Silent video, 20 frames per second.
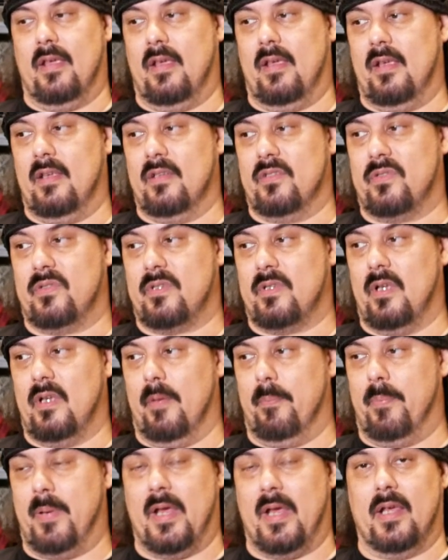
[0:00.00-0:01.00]
It's
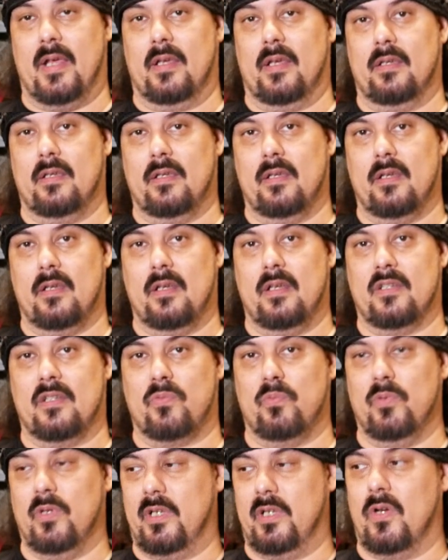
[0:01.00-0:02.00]
a pain.
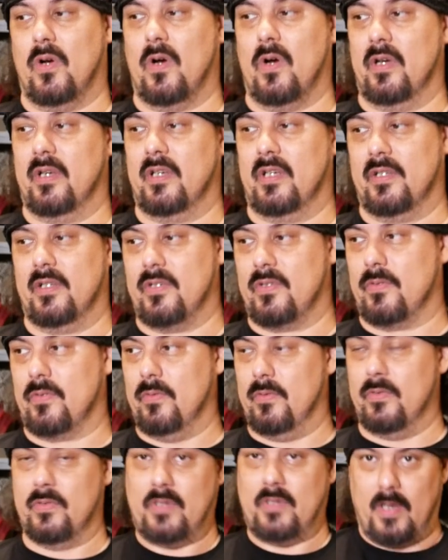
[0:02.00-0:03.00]
It's really hard to get the
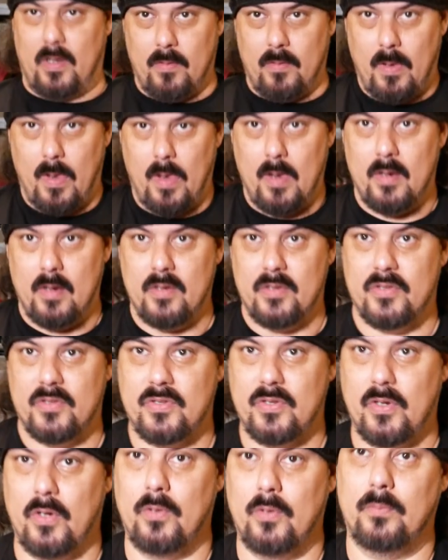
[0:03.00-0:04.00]
screws out.
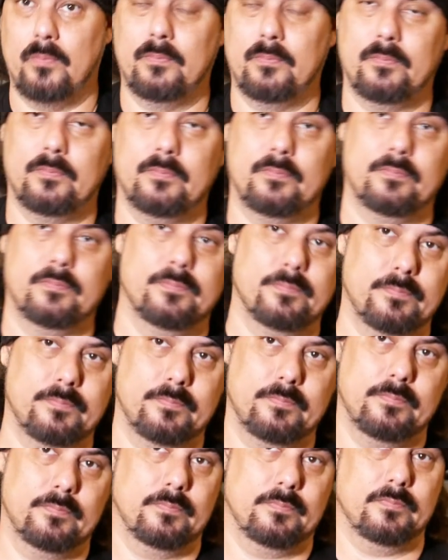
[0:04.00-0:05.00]
So,
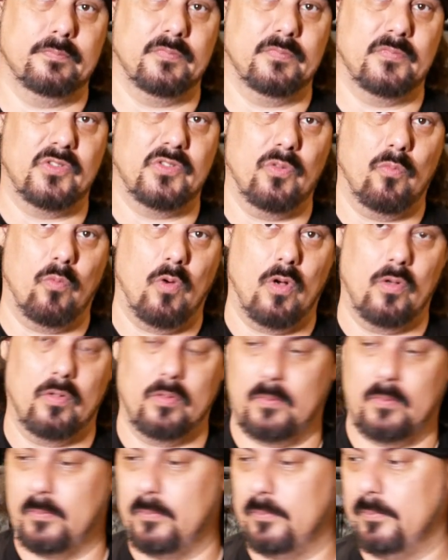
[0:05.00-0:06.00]
DeWalt.